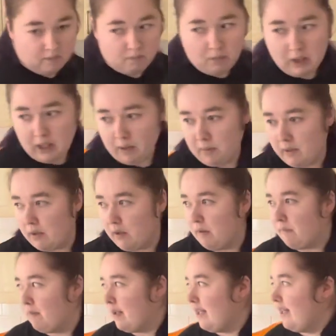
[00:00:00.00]
But yeah, we've got
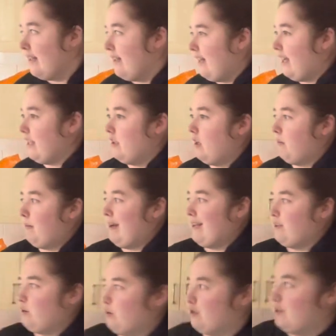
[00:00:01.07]
outside
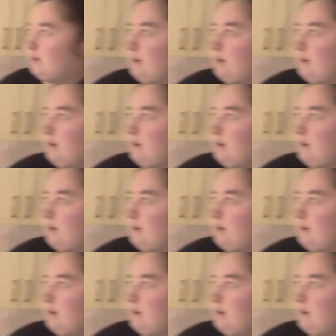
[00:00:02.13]
back door as